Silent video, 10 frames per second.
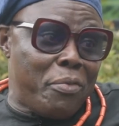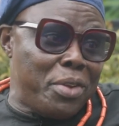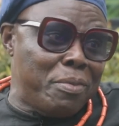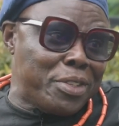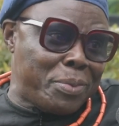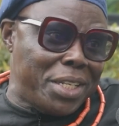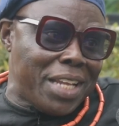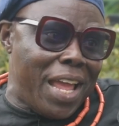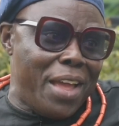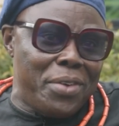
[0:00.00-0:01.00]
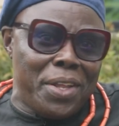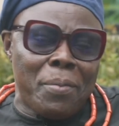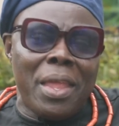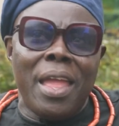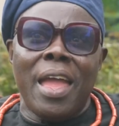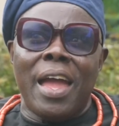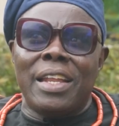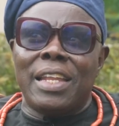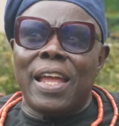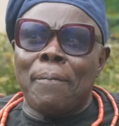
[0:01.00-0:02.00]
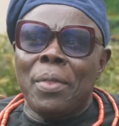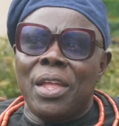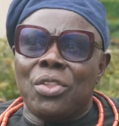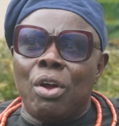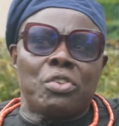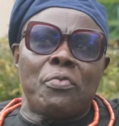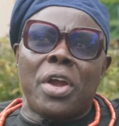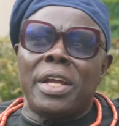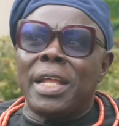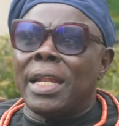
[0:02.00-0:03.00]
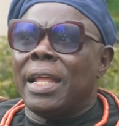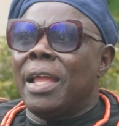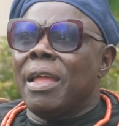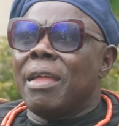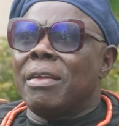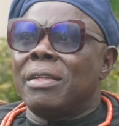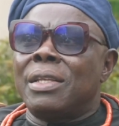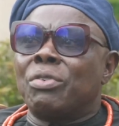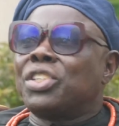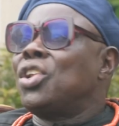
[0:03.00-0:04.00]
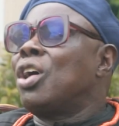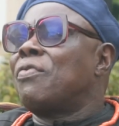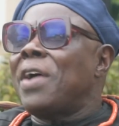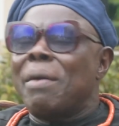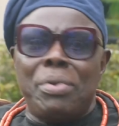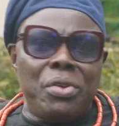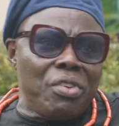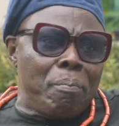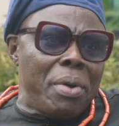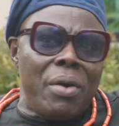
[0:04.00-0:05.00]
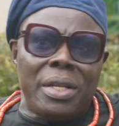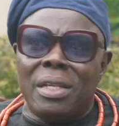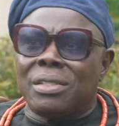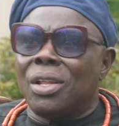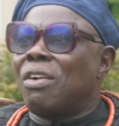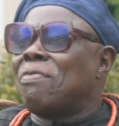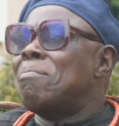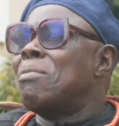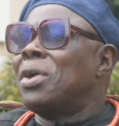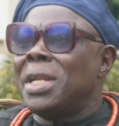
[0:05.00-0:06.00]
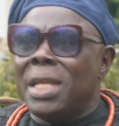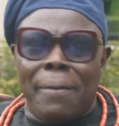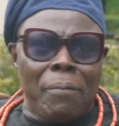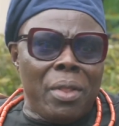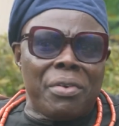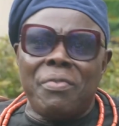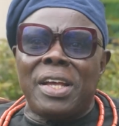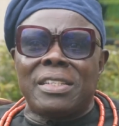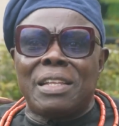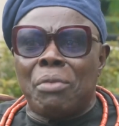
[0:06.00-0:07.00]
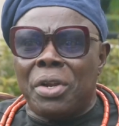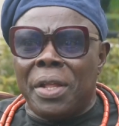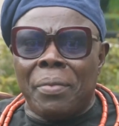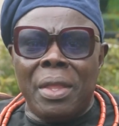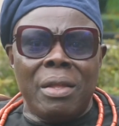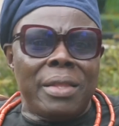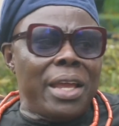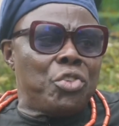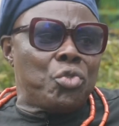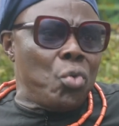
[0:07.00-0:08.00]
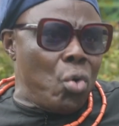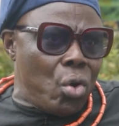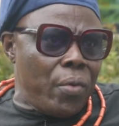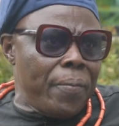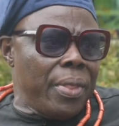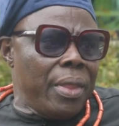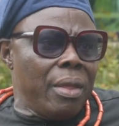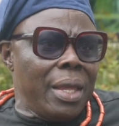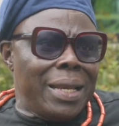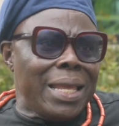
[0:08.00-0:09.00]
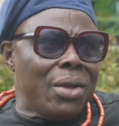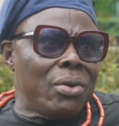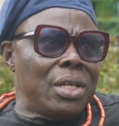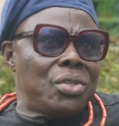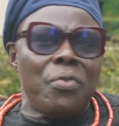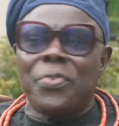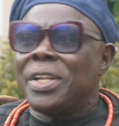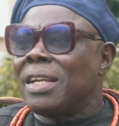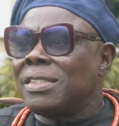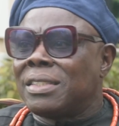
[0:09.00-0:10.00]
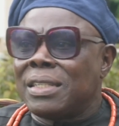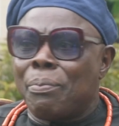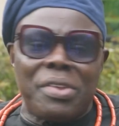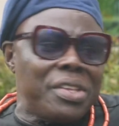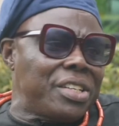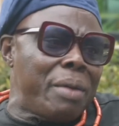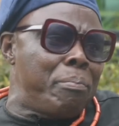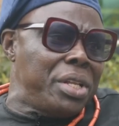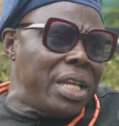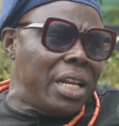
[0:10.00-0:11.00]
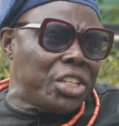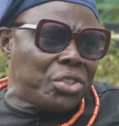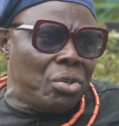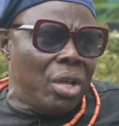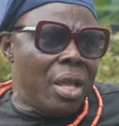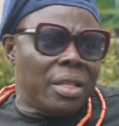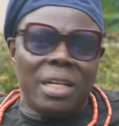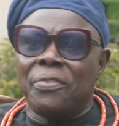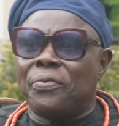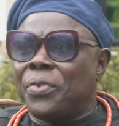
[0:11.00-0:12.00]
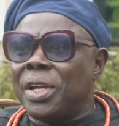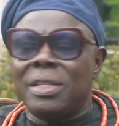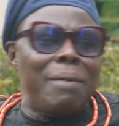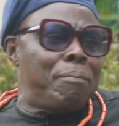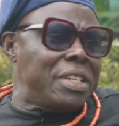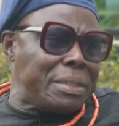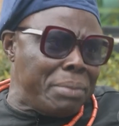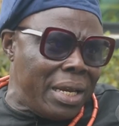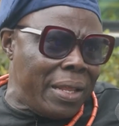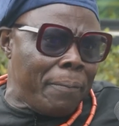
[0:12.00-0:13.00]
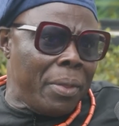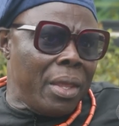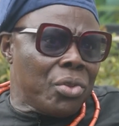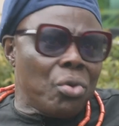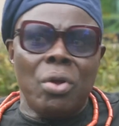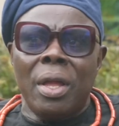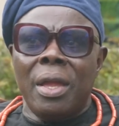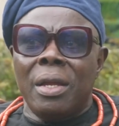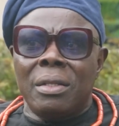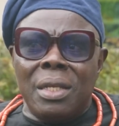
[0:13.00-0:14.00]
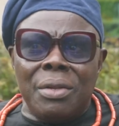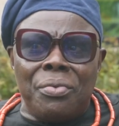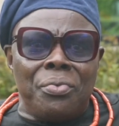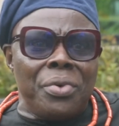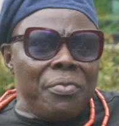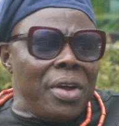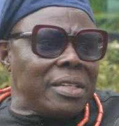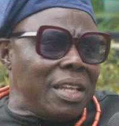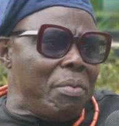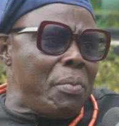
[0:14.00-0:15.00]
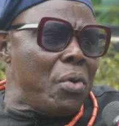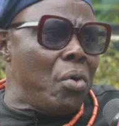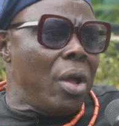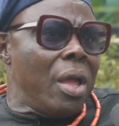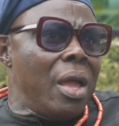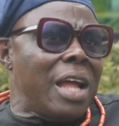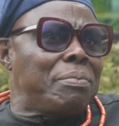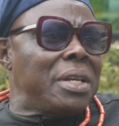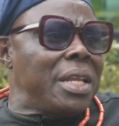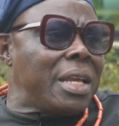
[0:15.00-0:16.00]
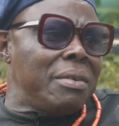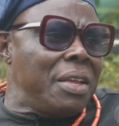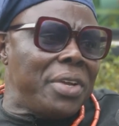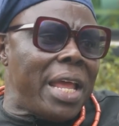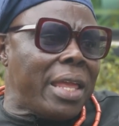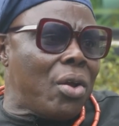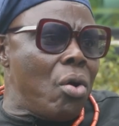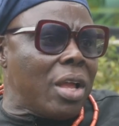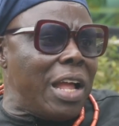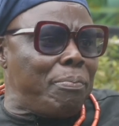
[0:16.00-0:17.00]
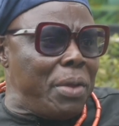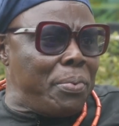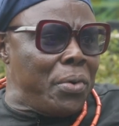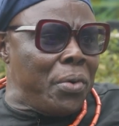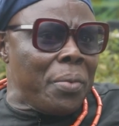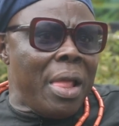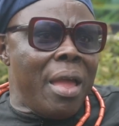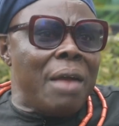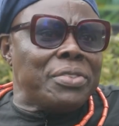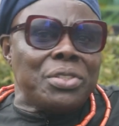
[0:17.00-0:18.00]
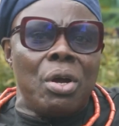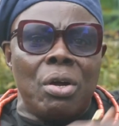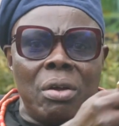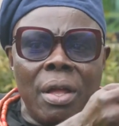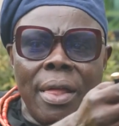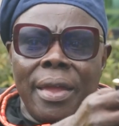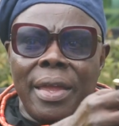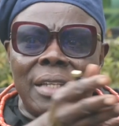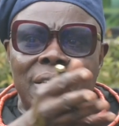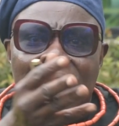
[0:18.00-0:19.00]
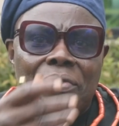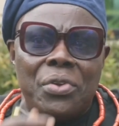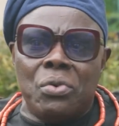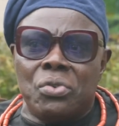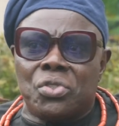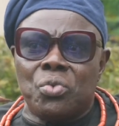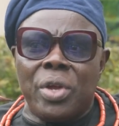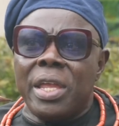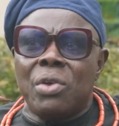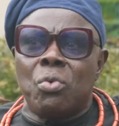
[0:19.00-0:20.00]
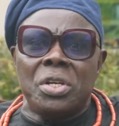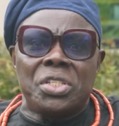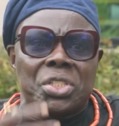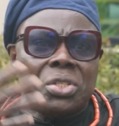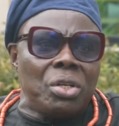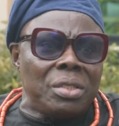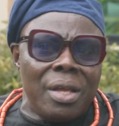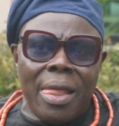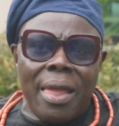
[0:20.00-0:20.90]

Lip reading: freedom of speech. I have it. And don't also forget that there was a lot of abuse of power. There's a lot of money, River State money, that he took illegally to finance his presidential bid election that he failed abysmally. So the River State people had been living like a conquered people. I've saw interviews where he will insult